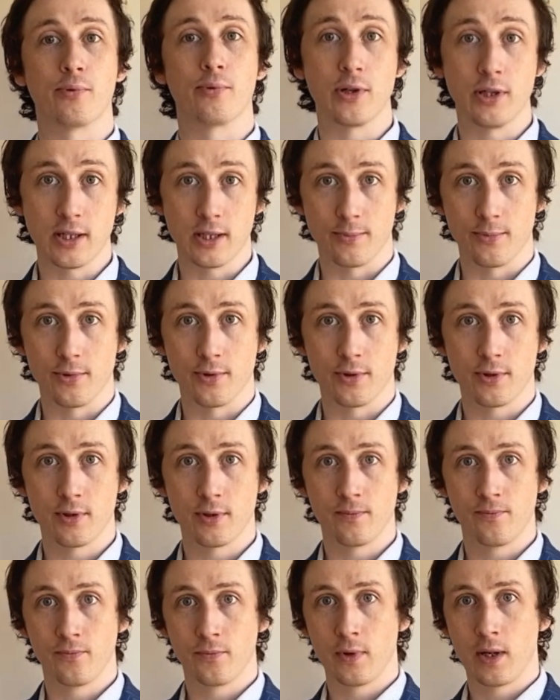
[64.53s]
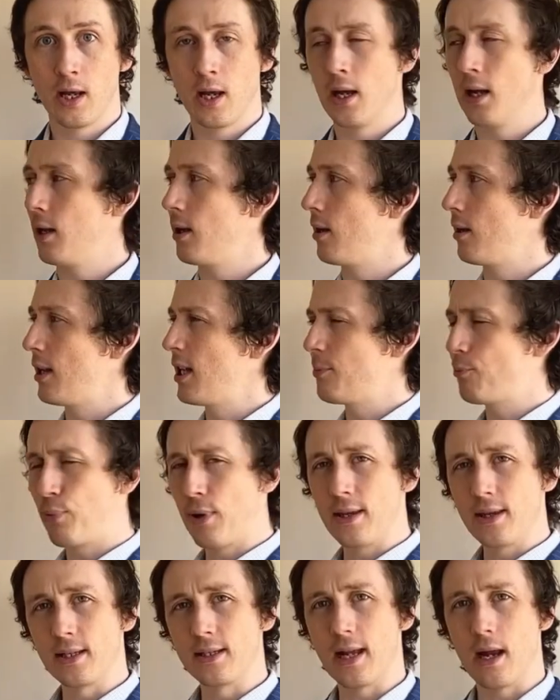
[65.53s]
principles. Let's
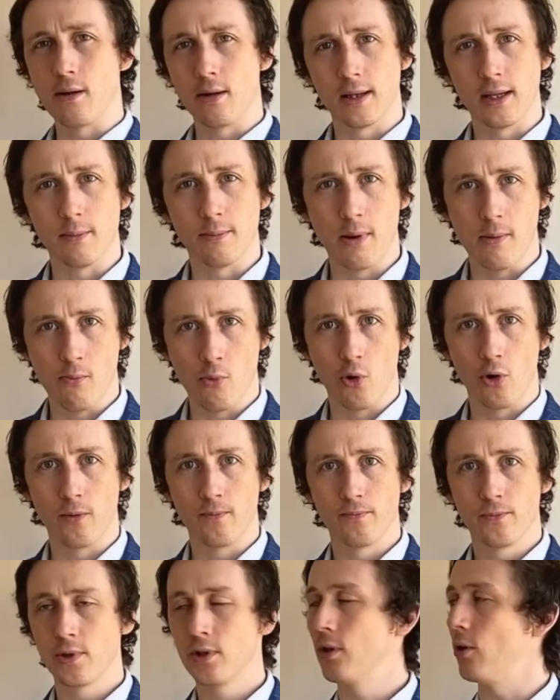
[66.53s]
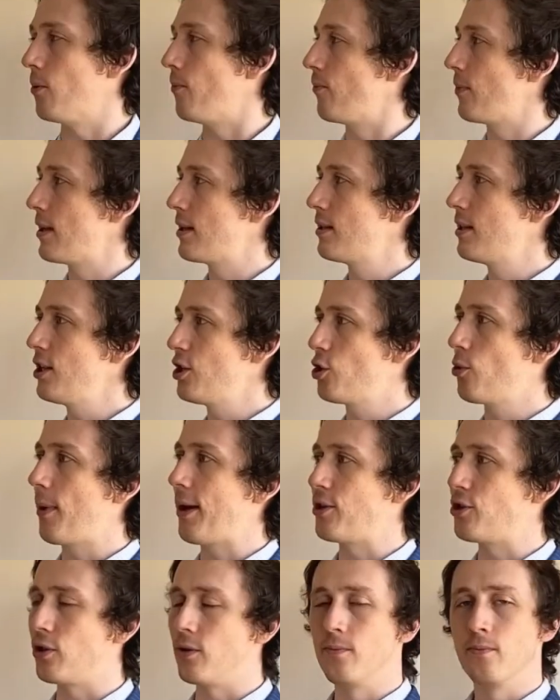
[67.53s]
break this down a little bit more. So, a
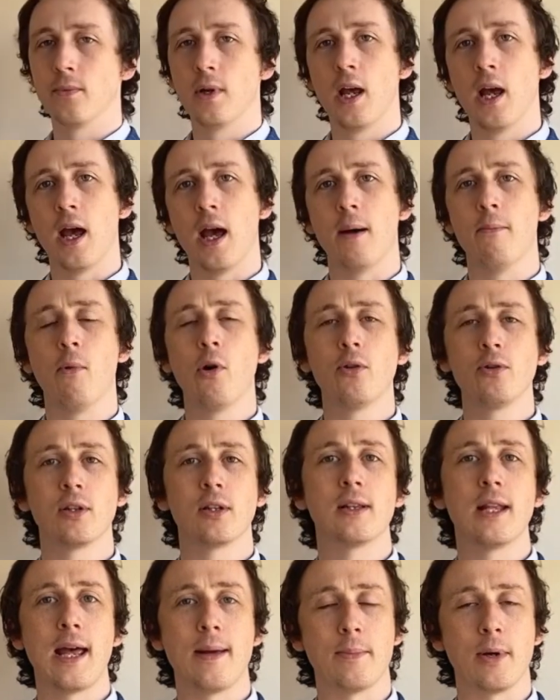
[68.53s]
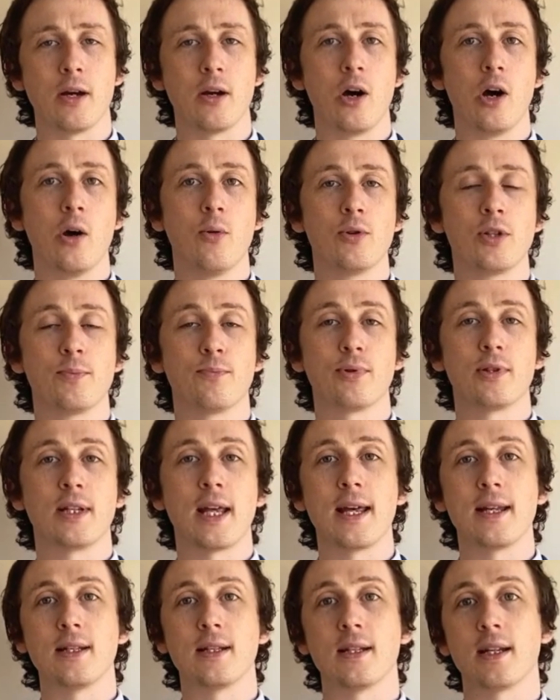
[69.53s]
situation. A moral dilemma always
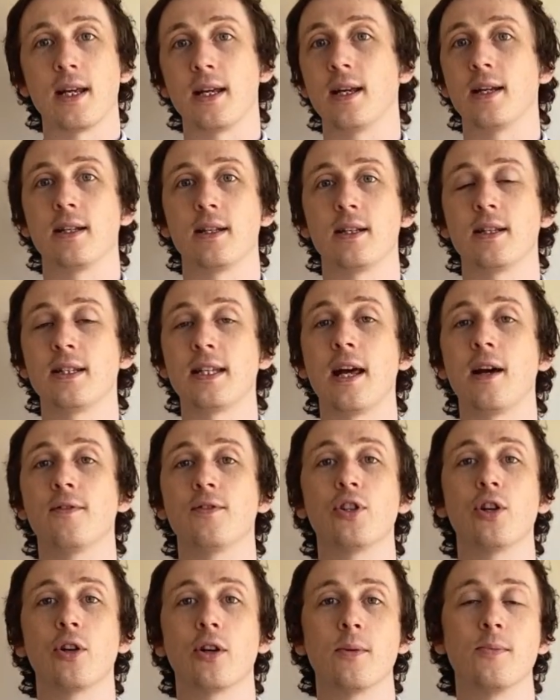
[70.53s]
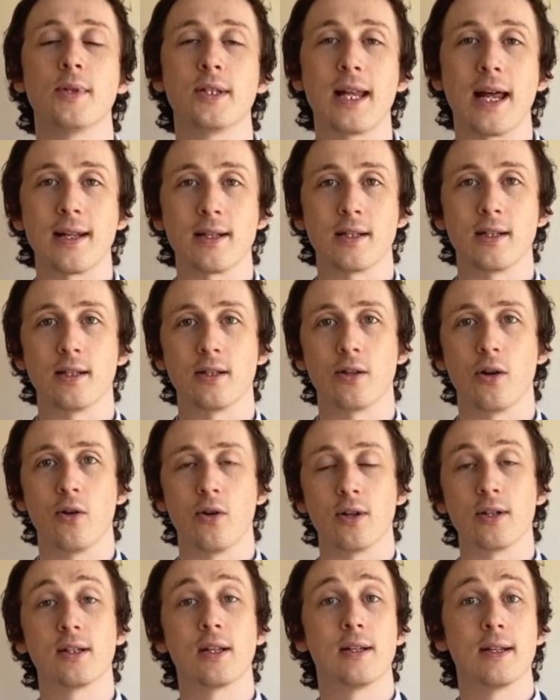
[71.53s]
presents a set of circumstances or
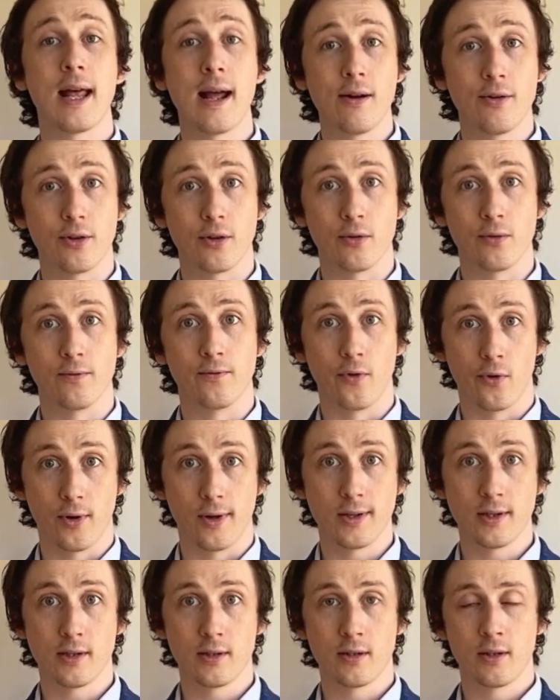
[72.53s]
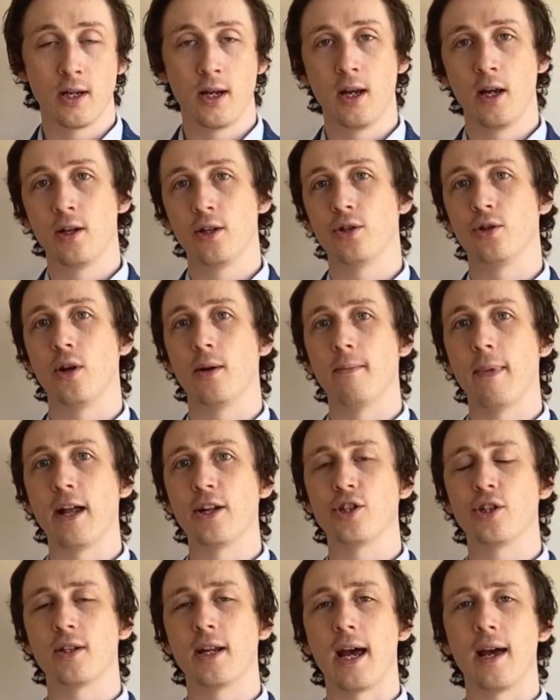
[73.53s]
a scenario for us to
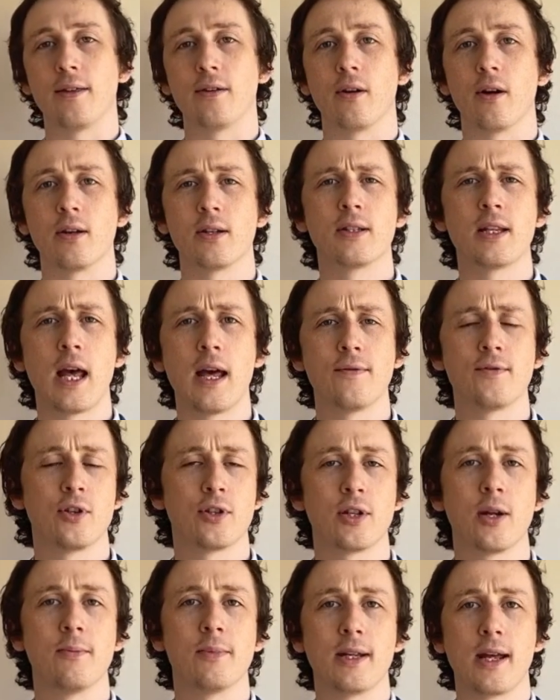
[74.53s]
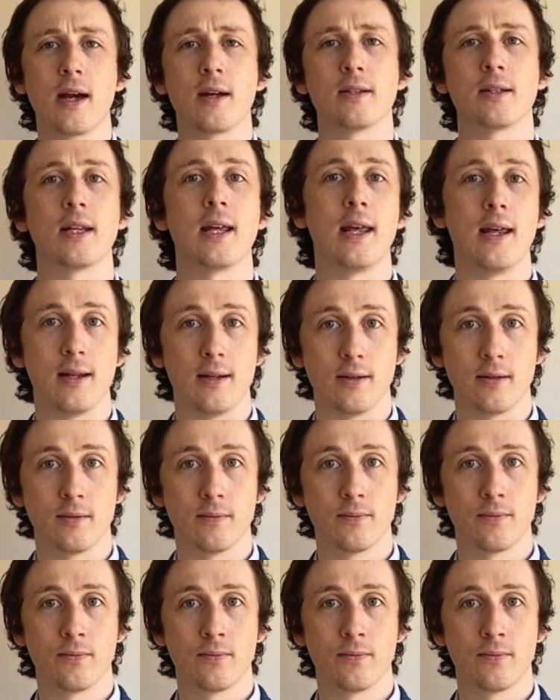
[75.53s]
imagine either ourselves or somebody else in.